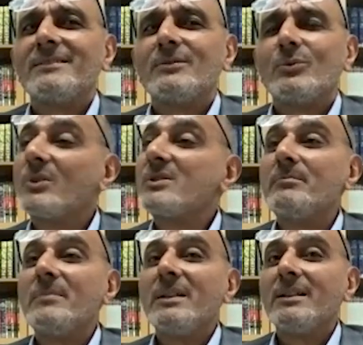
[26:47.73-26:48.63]
What does
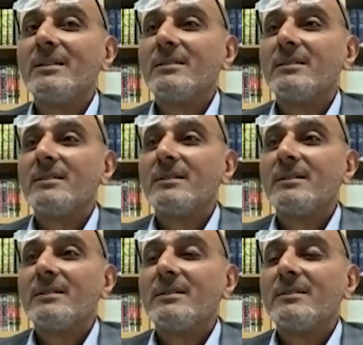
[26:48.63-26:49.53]
it mean?
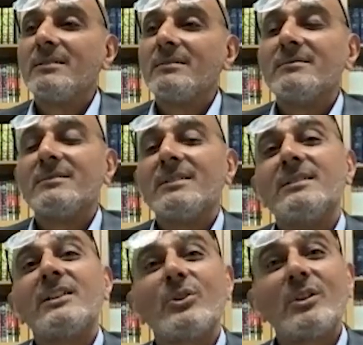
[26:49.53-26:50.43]

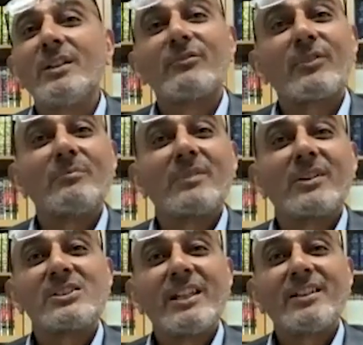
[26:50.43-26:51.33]
They took it from
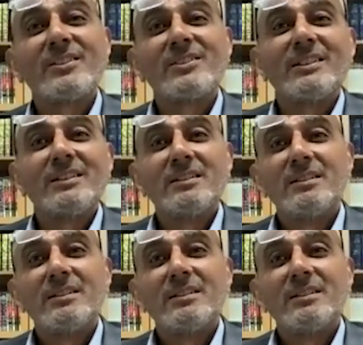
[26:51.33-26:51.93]
Christianity,